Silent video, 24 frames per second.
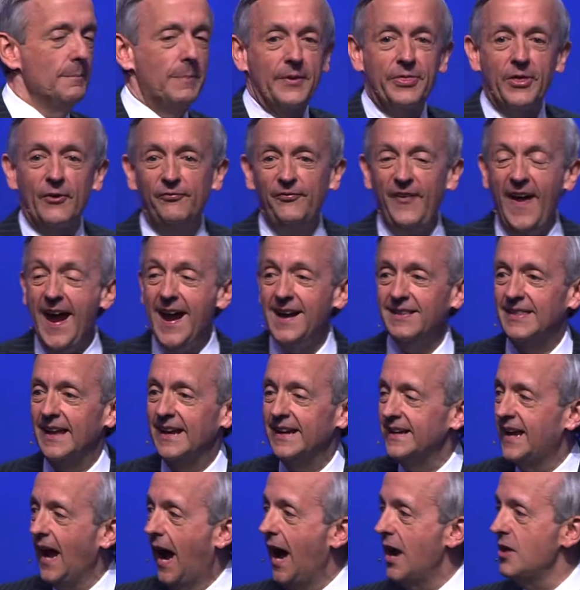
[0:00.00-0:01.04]
But the fact
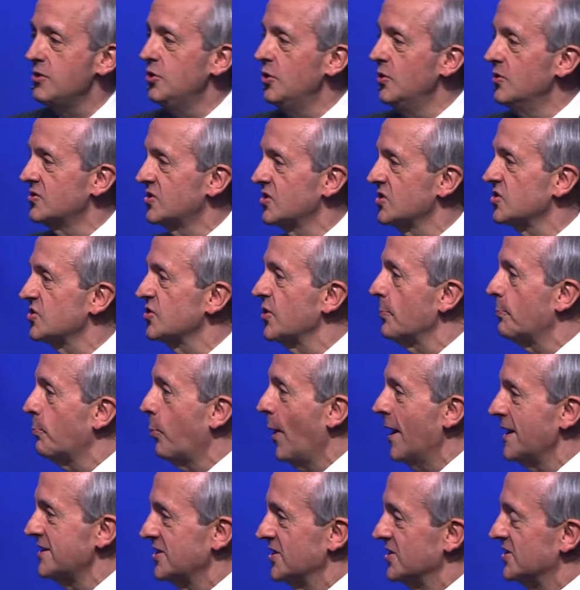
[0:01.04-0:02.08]
that God uses the
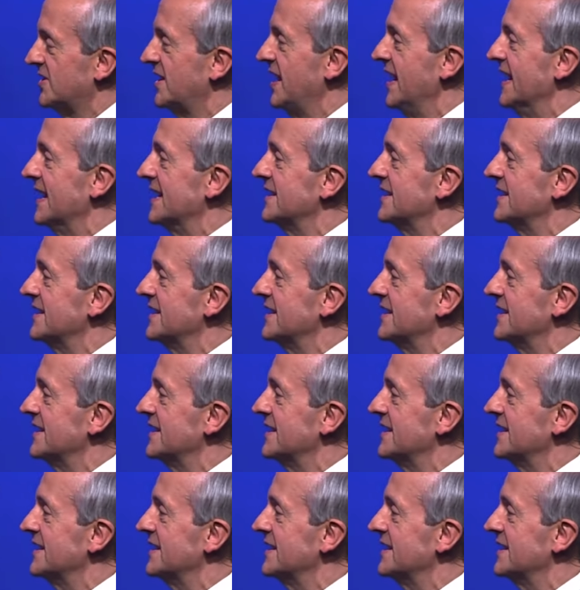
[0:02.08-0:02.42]
present